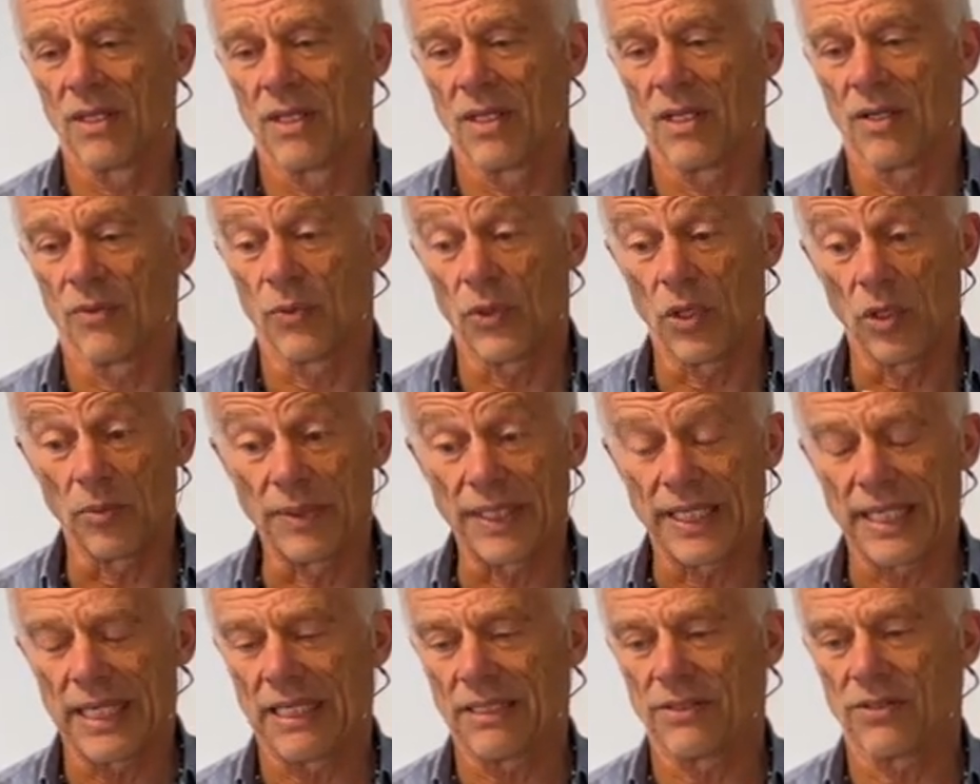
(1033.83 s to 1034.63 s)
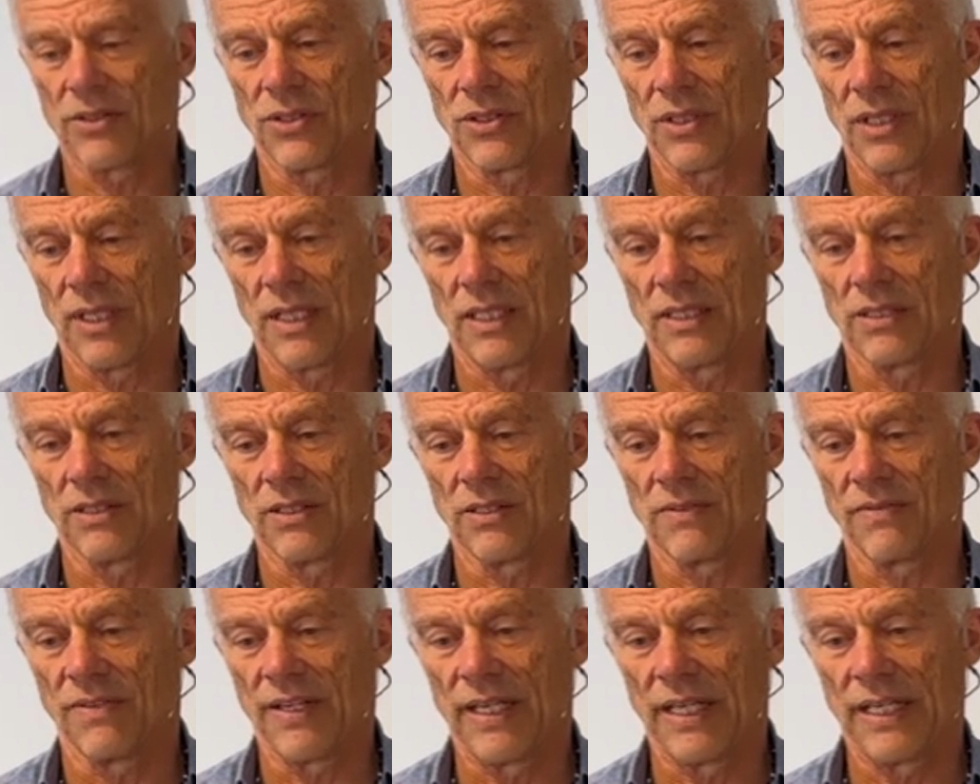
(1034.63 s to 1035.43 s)
Aerobic exercise
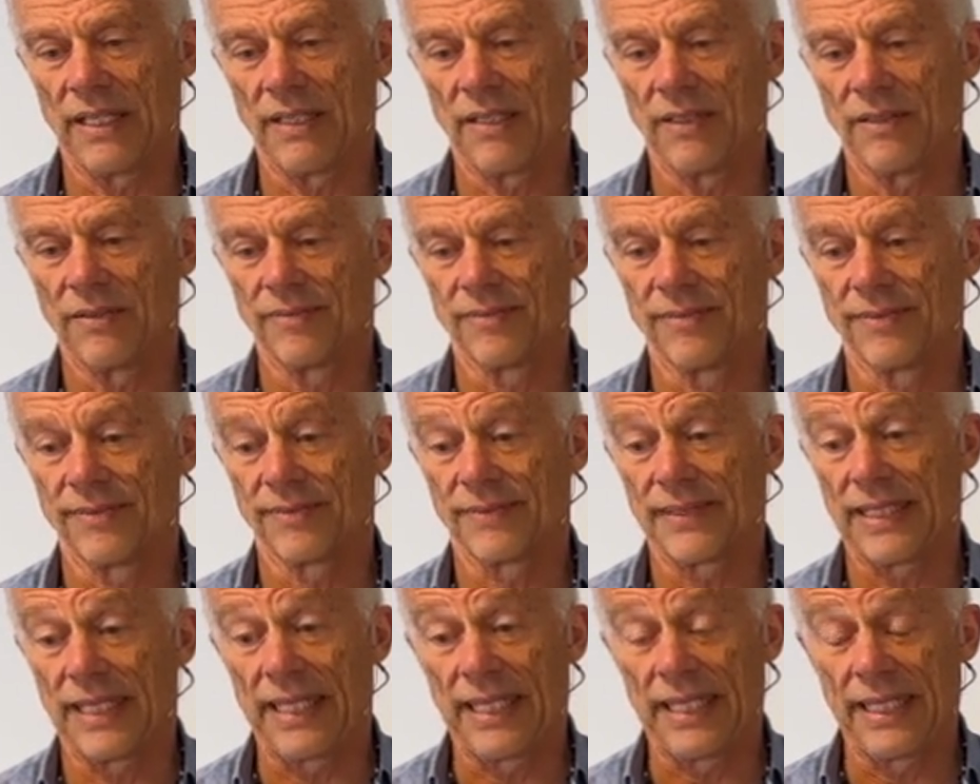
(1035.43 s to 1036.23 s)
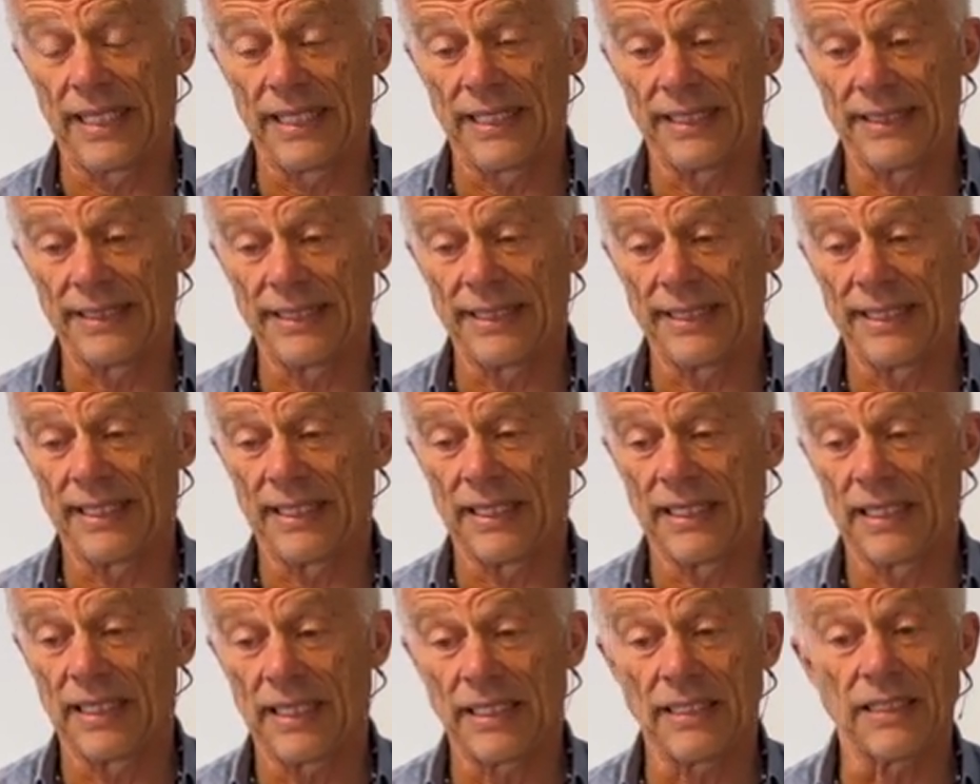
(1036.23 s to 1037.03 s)
is vital,
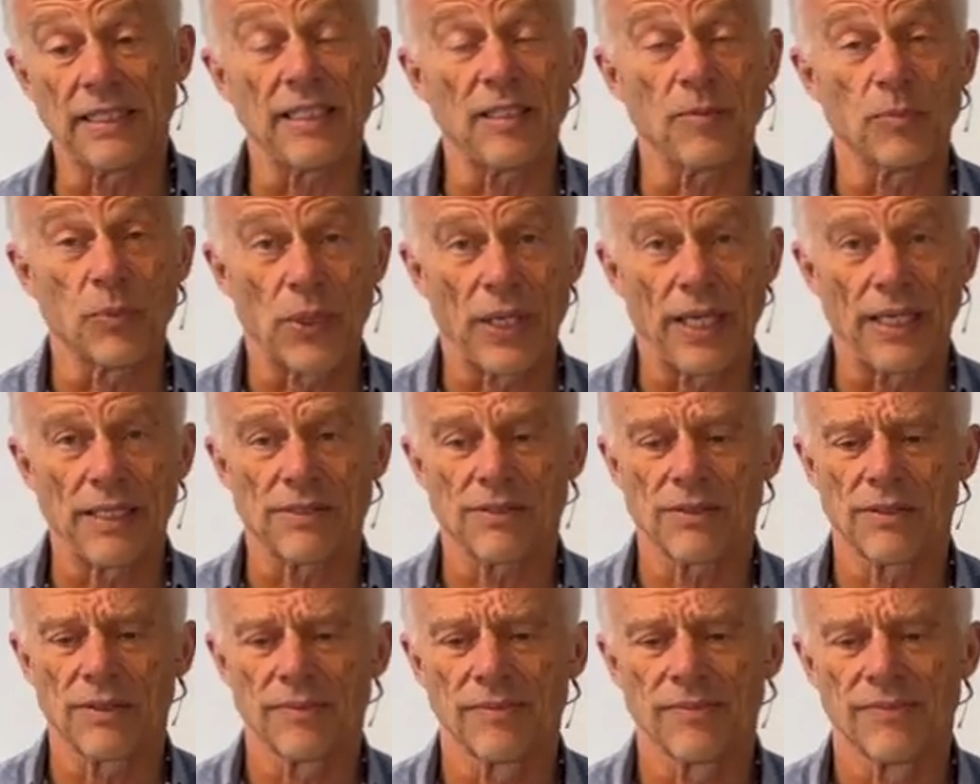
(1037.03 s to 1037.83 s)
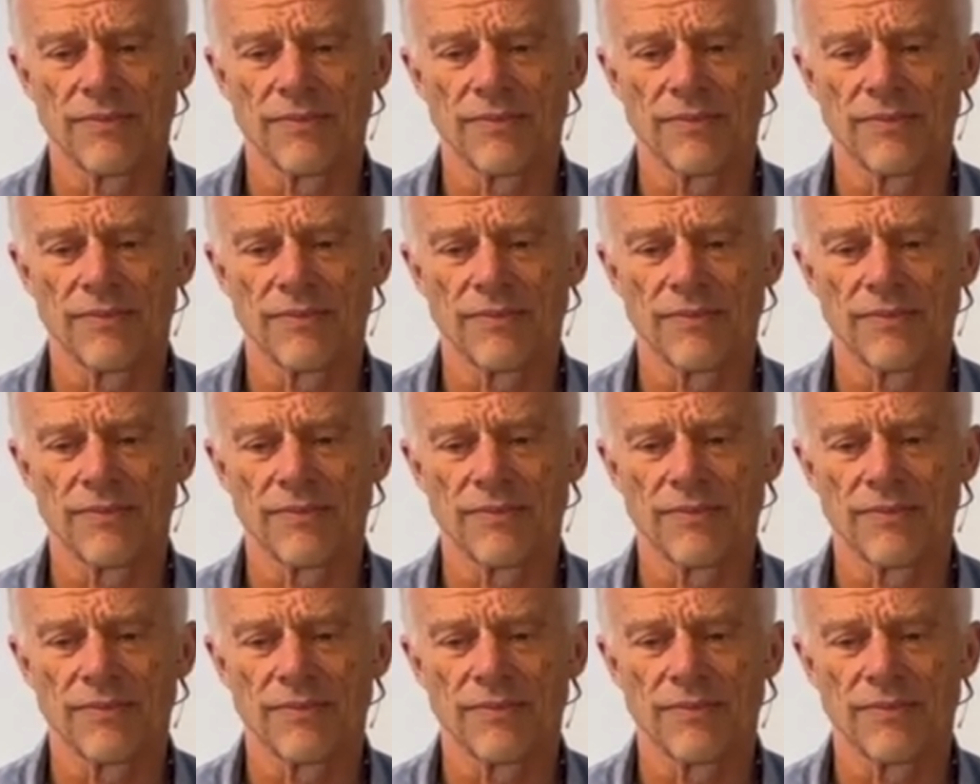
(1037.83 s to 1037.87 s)
and deep rest.